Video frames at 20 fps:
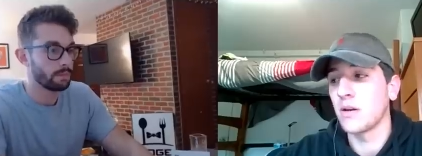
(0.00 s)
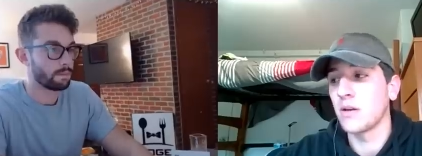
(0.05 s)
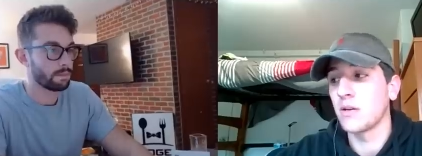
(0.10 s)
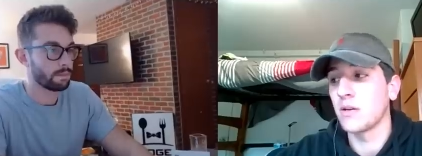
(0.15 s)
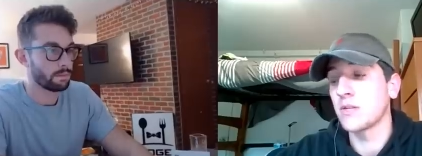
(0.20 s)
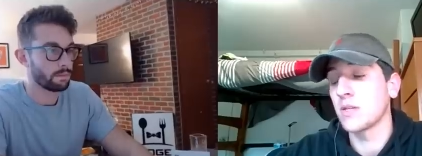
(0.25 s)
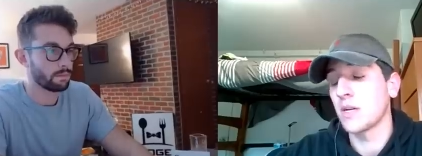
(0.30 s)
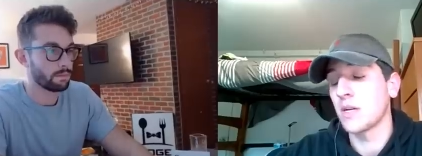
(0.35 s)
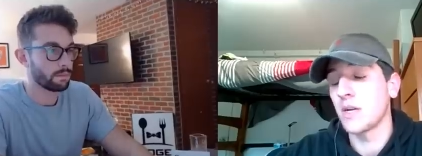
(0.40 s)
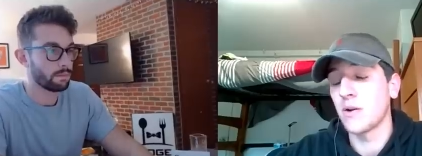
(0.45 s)
Speaker 1: he
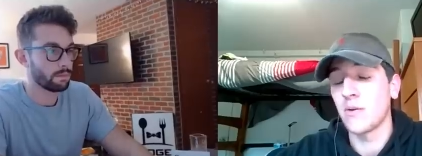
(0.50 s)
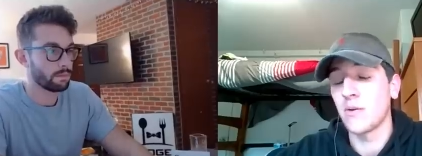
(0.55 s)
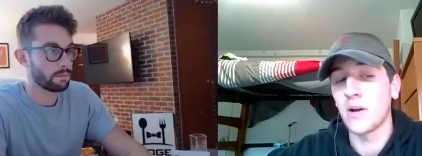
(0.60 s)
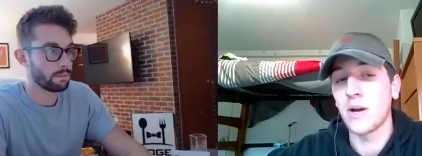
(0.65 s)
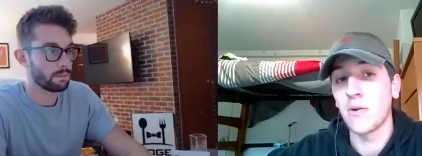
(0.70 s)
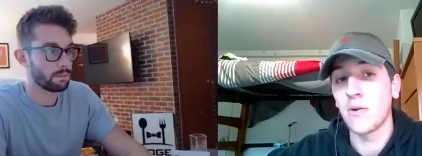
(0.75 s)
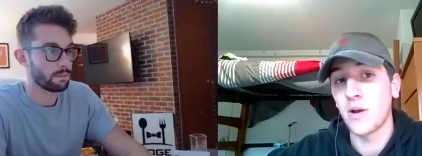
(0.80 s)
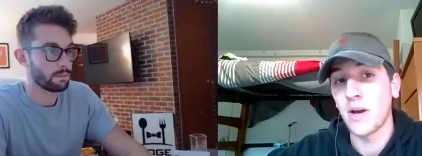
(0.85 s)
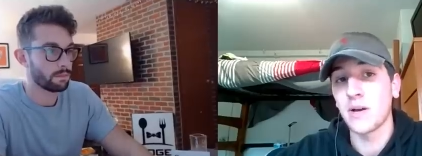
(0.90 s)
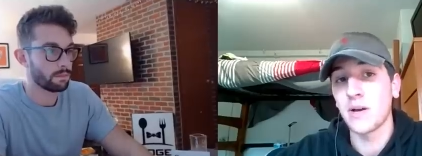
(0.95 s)
was on
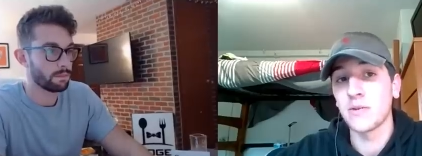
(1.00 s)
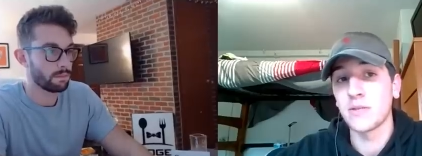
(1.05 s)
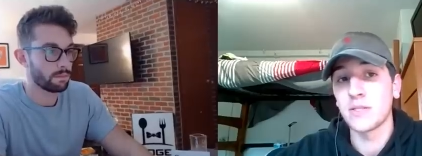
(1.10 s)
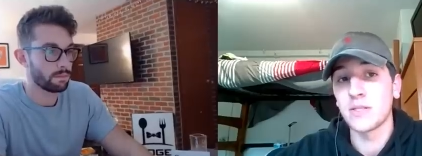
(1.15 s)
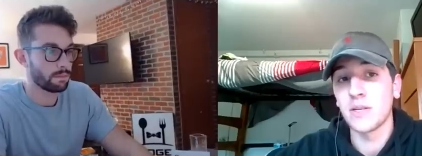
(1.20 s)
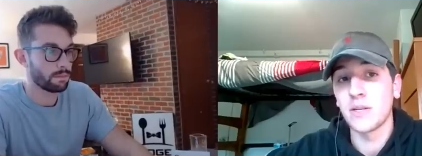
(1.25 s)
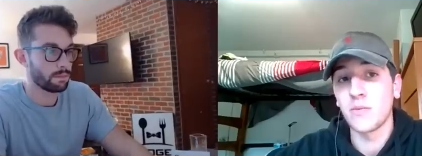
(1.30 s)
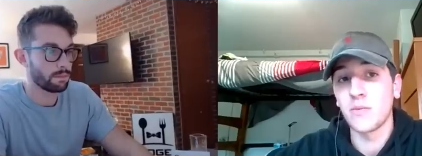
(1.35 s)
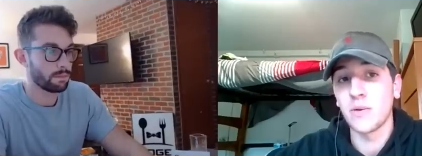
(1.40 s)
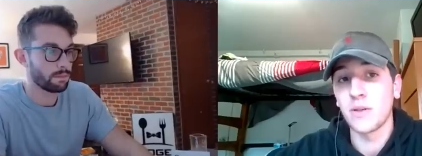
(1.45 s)
Ohio
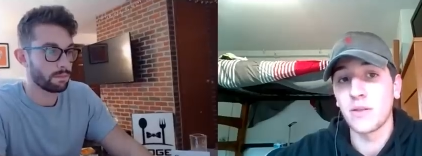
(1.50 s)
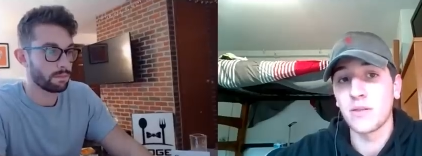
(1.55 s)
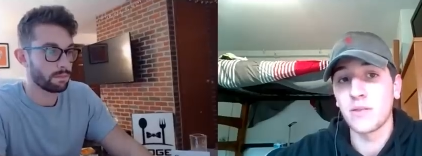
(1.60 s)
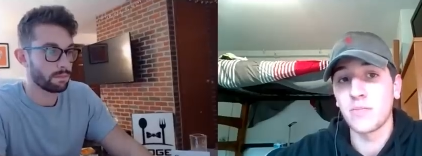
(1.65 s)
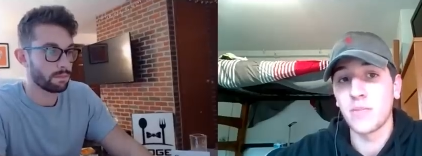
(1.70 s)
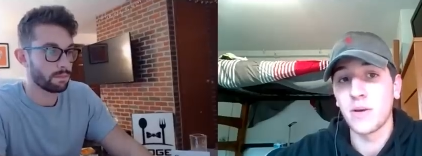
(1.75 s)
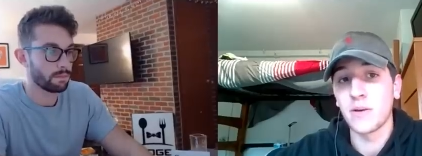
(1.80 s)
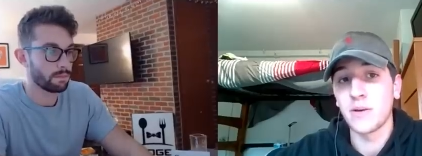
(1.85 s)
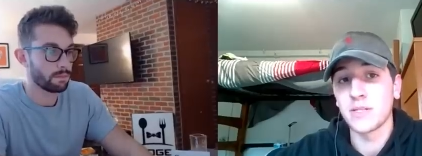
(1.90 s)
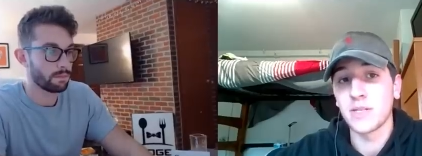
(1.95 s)
State with
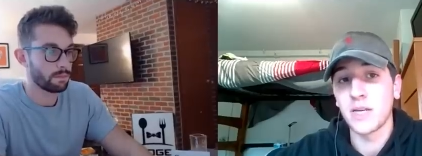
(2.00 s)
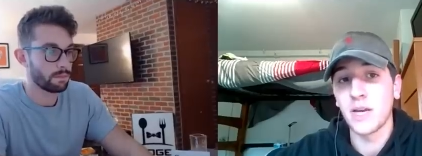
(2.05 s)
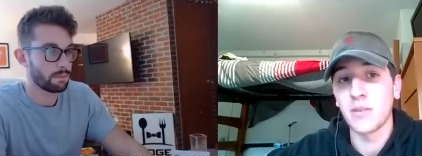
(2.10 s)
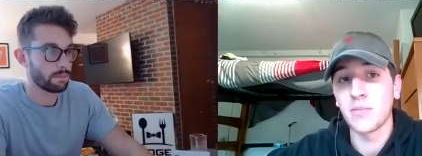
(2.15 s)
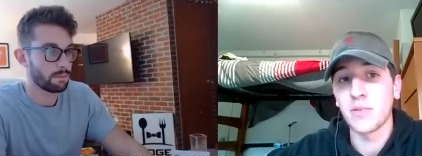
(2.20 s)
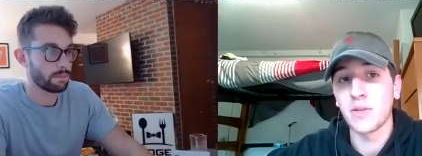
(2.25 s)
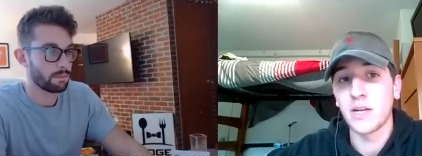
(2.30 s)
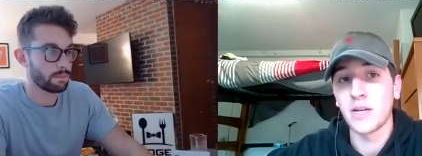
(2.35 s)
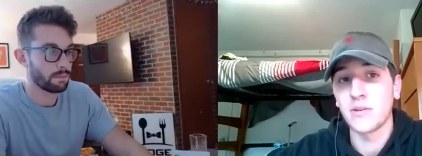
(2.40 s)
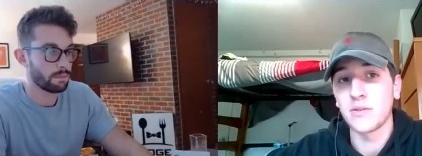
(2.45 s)
Parris
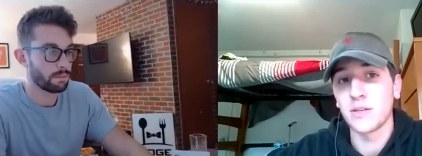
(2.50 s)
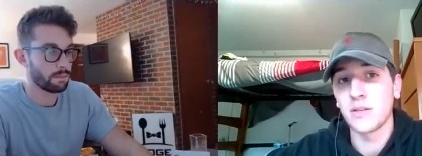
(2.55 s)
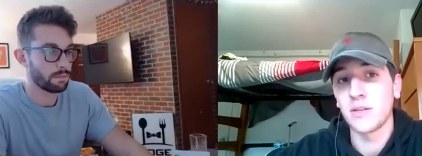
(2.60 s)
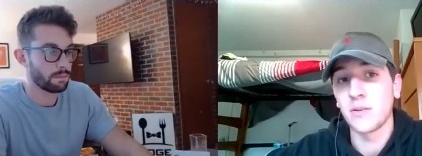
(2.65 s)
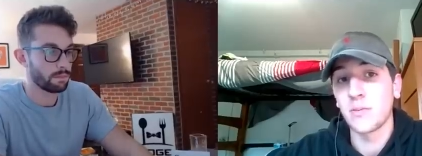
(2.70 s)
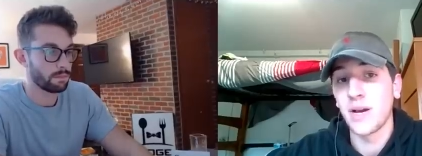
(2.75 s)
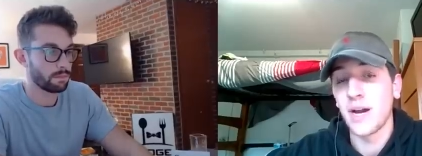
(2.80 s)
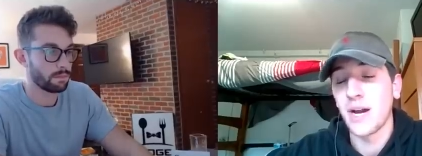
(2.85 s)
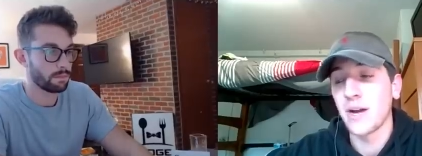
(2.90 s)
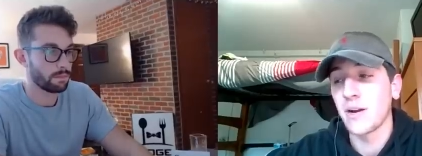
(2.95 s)
Campbell, and I was a little
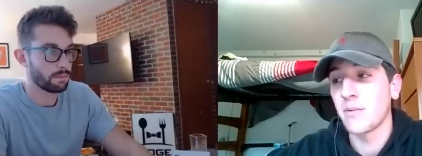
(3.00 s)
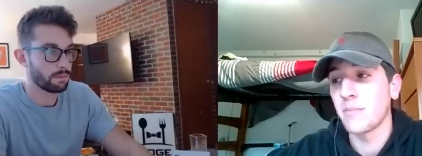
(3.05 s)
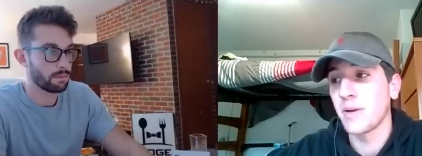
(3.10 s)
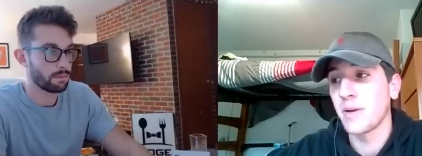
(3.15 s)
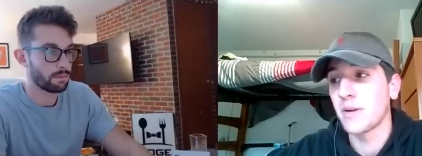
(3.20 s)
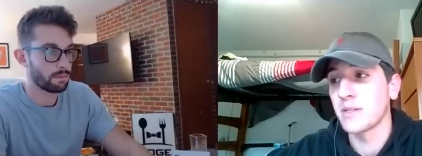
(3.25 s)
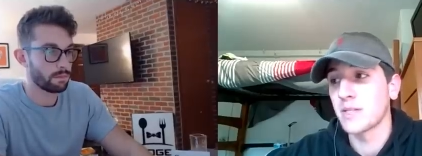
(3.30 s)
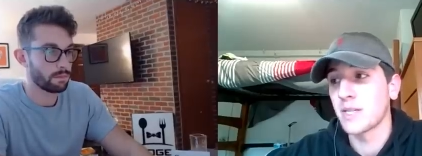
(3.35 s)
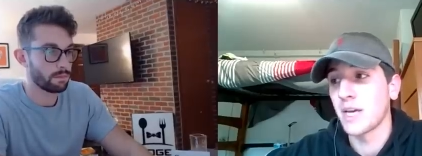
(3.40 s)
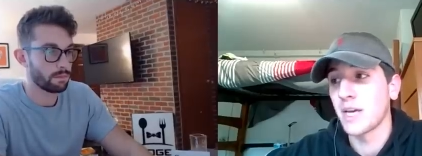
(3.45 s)
bit higher on
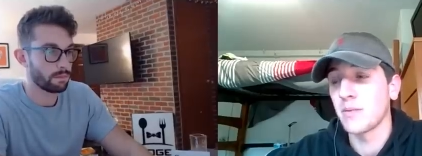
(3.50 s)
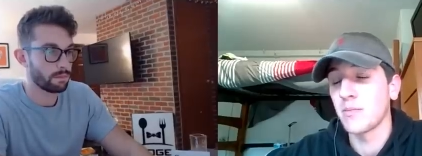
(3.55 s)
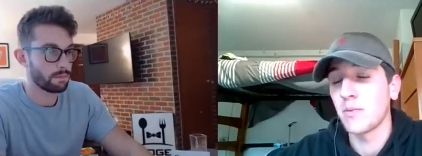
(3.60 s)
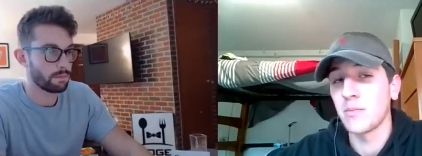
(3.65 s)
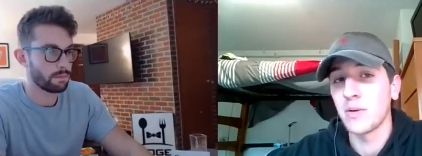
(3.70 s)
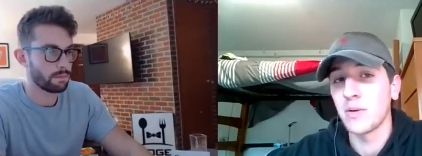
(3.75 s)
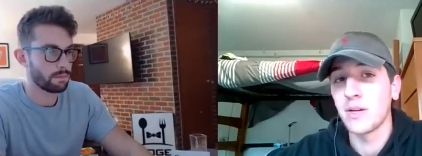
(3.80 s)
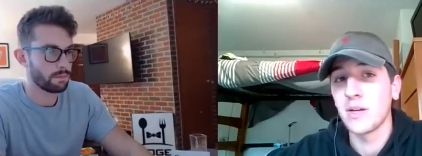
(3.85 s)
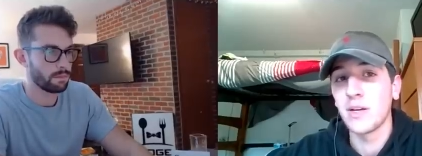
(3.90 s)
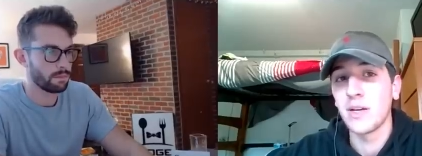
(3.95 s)
Parris Campbell.
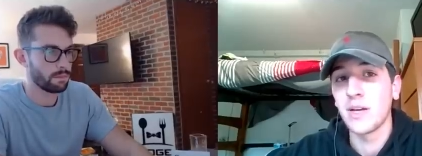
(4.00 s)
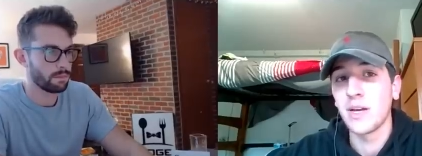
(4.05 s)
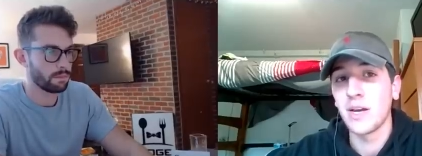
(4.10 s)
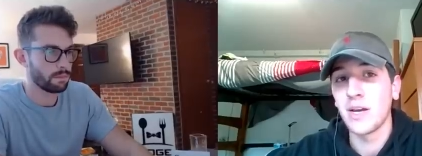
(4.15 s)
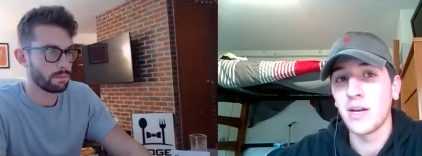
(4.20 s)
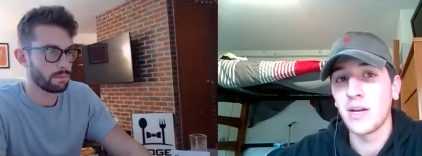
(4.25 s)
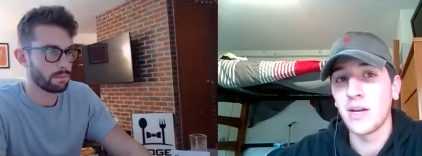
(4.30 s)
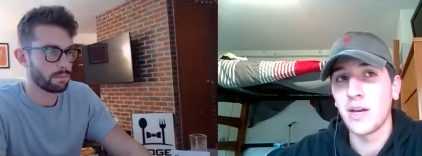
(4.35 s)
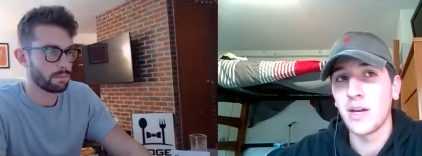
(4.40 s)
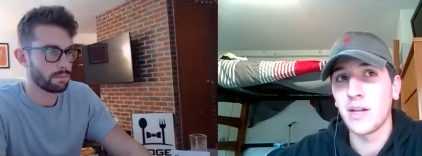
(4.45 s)
But
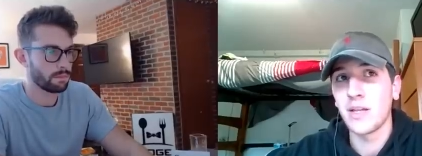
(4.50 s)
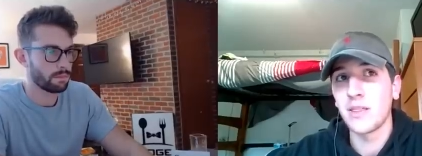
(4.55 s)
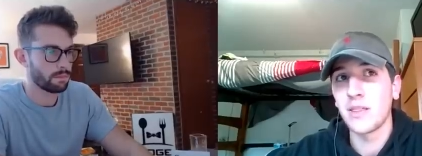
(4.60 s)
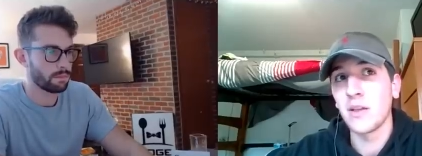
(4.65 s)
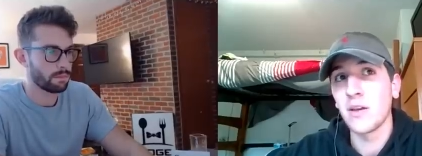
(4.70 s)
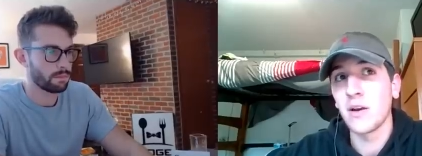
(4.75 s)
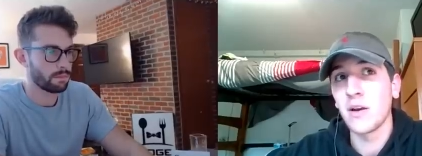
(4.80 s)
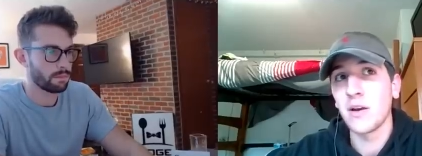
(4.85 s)
in the